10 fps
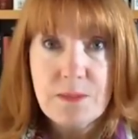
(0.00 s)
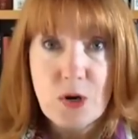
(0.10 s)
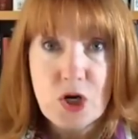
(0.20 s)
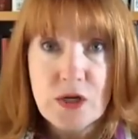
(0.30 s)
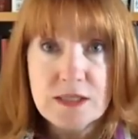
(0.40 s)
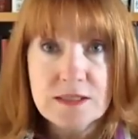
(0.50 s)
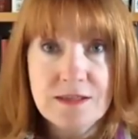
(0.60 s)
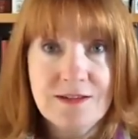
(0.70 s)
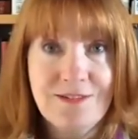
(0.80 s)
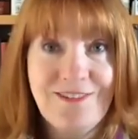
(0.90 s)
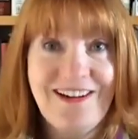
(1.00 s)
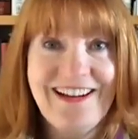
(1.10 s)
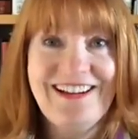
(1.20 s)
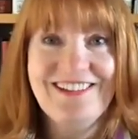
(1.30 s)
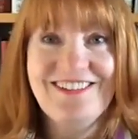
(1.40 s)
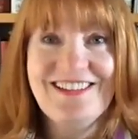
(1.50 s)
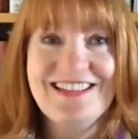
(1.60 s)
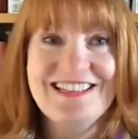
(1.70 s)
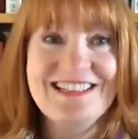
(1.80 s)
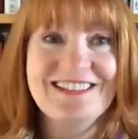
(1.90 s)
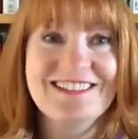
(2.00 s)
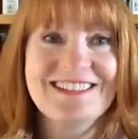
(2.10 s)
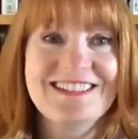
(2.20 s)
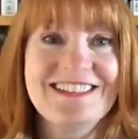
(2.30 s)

Margaret. Why go to all that detail?